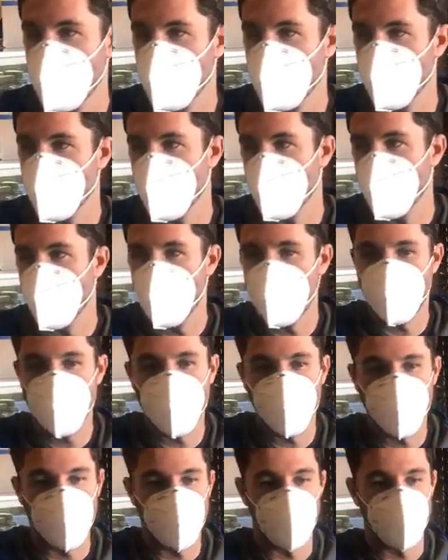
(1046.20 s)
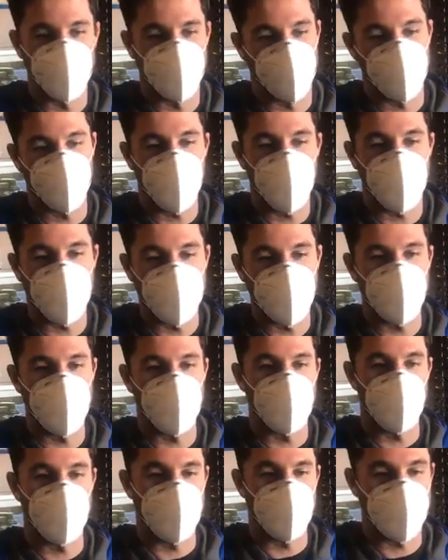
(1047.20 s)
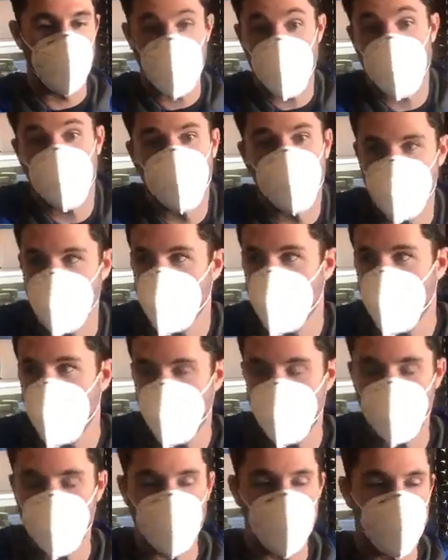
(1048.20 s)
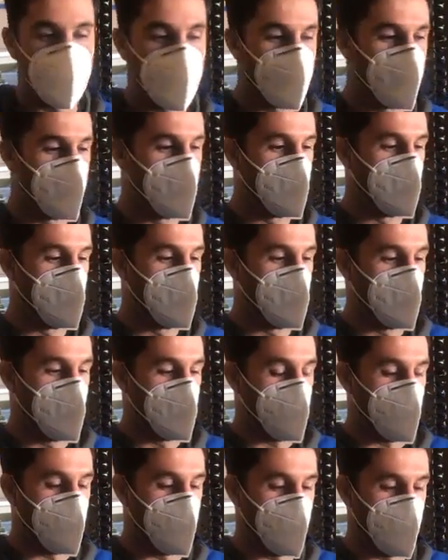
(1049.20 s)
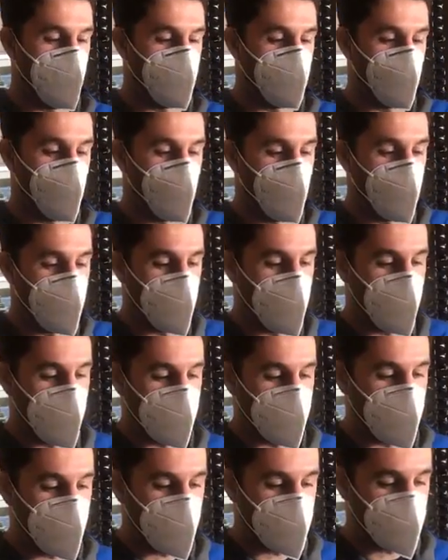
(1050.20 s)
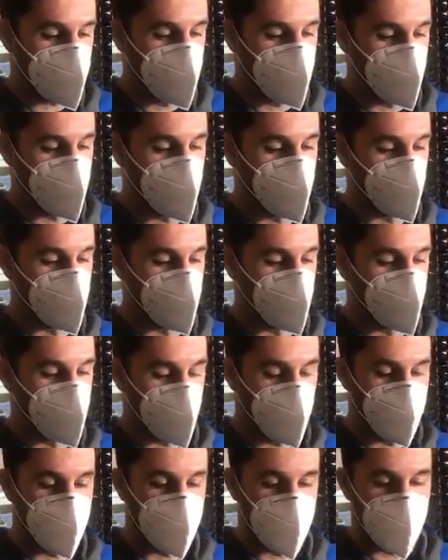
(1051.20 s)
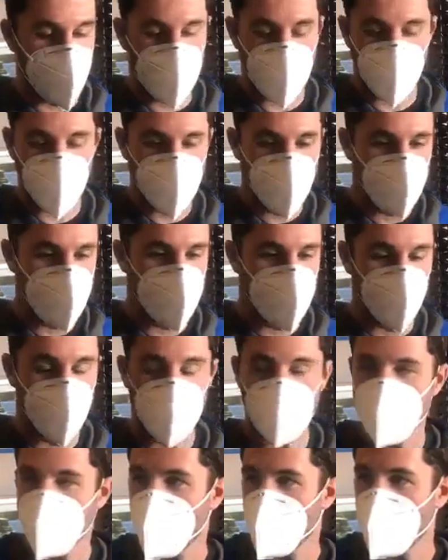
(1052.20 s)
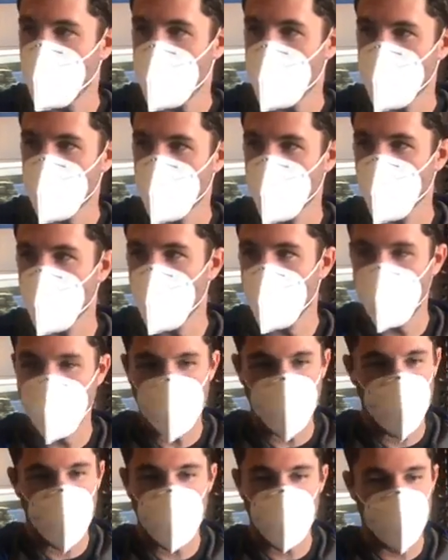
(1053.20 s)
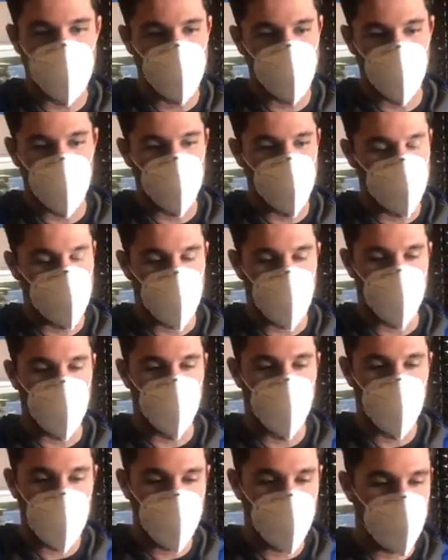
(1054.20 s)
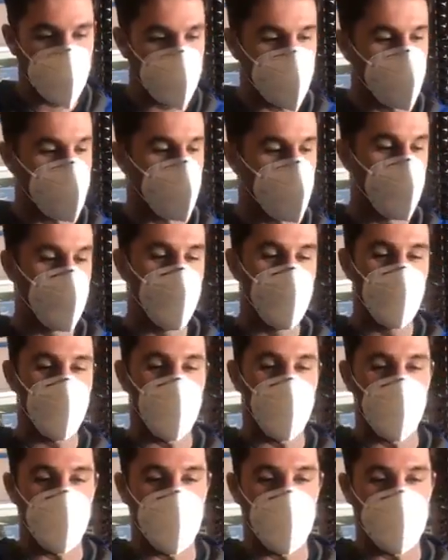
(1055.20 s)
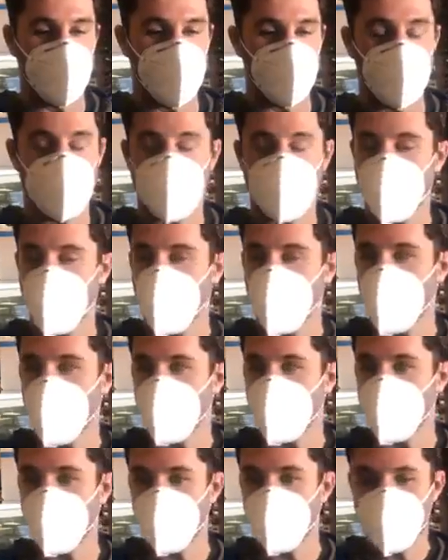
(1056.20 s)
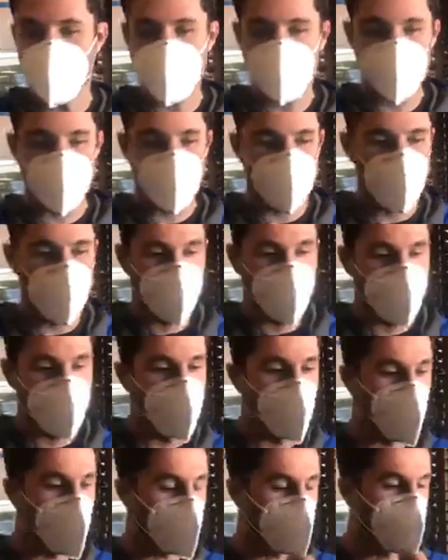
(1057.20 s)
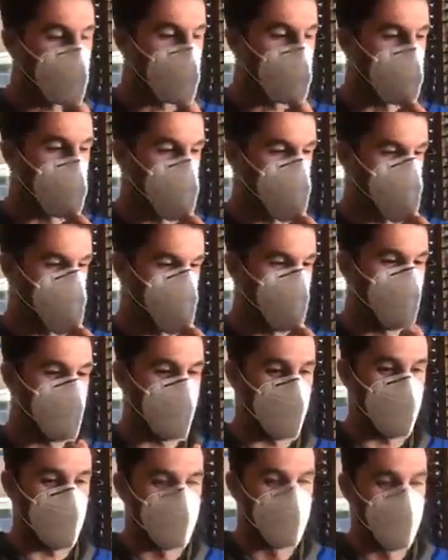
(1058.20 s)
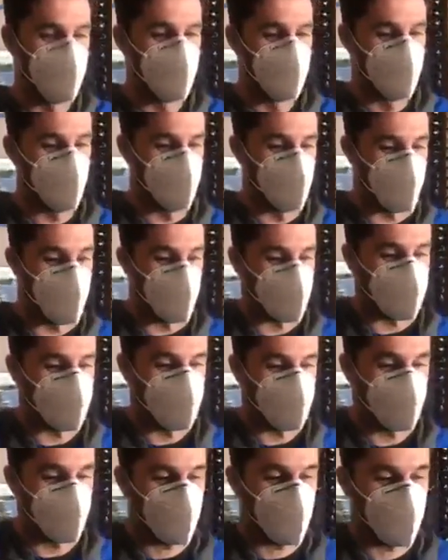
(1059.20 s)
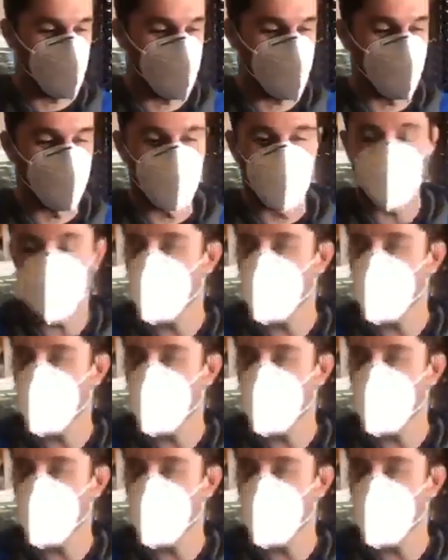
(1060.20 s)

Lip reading: to it and how people responded and tackled this issue. When I got to Germany, I had a really supportive professor who helped me publish my first couple papers, and she worked for this unit that it was a big